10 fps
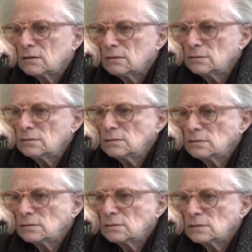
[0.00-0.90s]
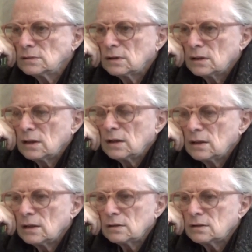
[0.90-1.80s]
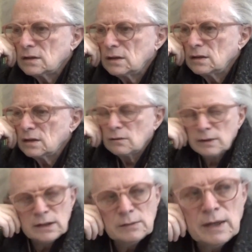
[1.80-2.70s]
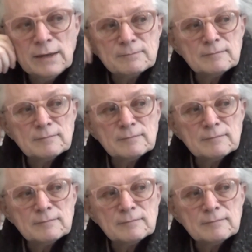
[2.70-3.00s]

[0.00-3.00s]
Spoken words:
think. That's a year ago anyway.